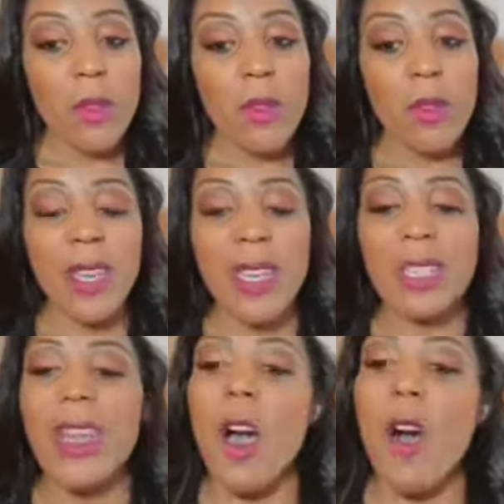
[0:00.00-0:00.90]
You can't
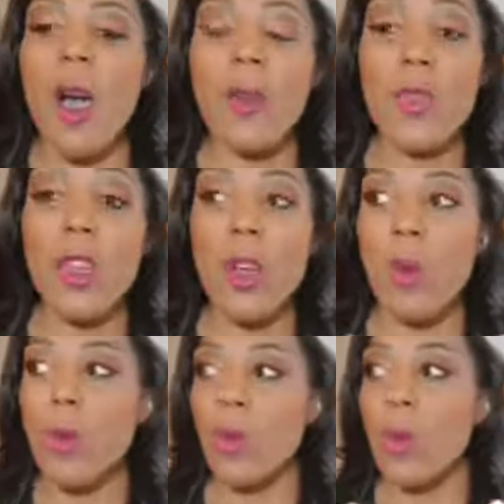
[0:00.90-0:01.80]
say, oh, you know,
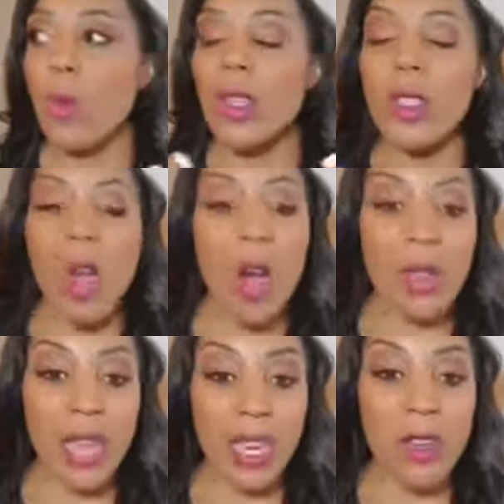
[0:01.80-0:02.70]
when, when we're
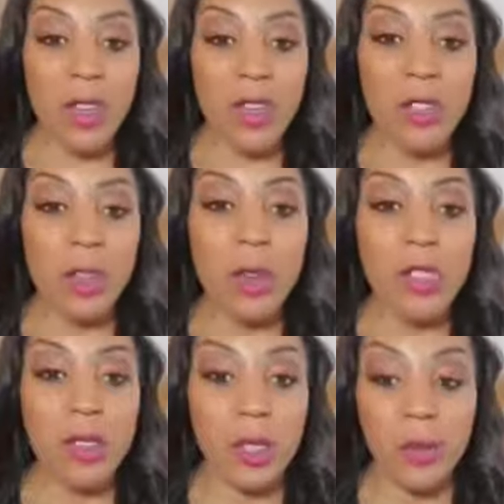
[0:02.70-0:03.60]
taught, like even as
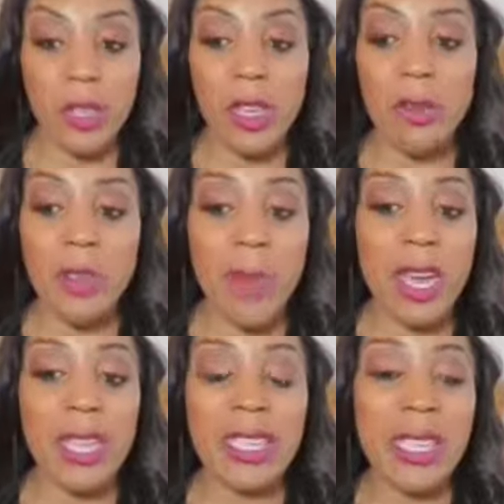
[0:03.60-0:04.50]
children, to forgive
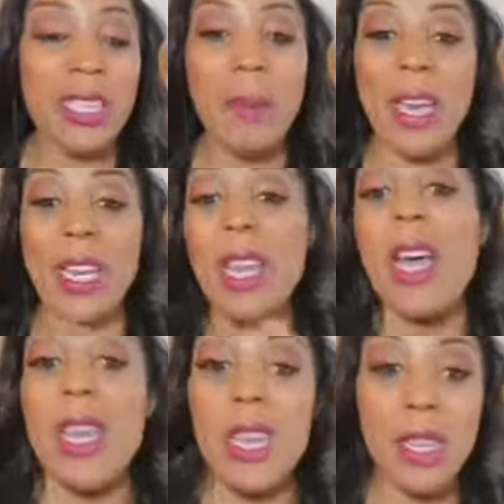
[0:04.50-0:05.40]
somebody, let's say somebody
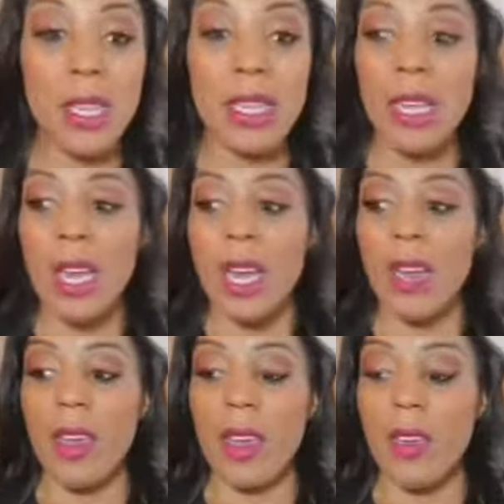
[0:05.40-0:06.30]
hit us
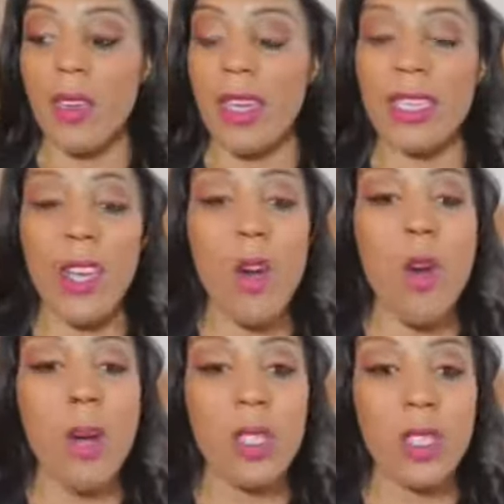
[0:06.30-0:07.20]
and, and they say,
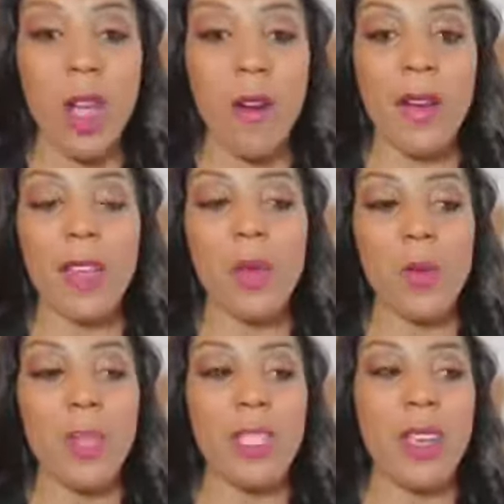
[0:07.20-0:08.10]
oh, I'm sorry.
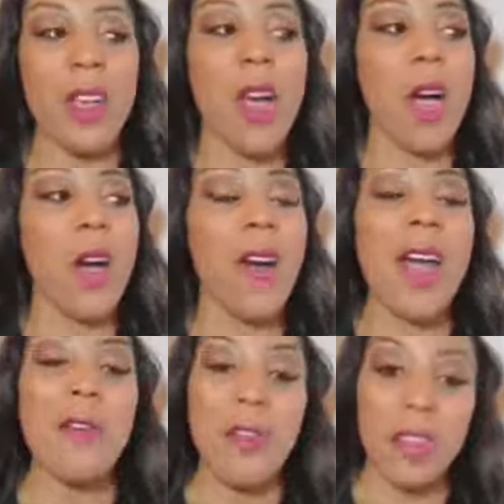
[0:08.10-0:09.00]
And we say, oh,
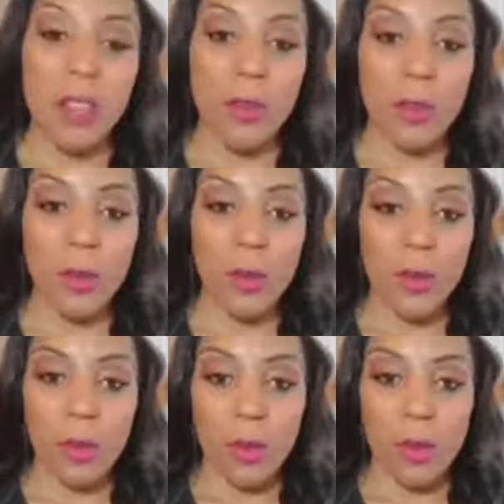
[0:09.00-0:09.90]
I forgive you,
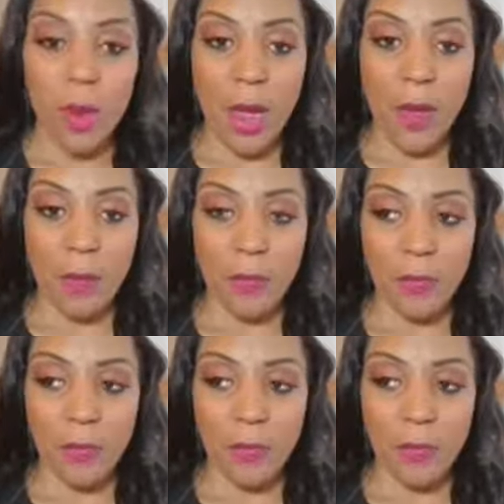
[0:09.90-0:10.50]
right?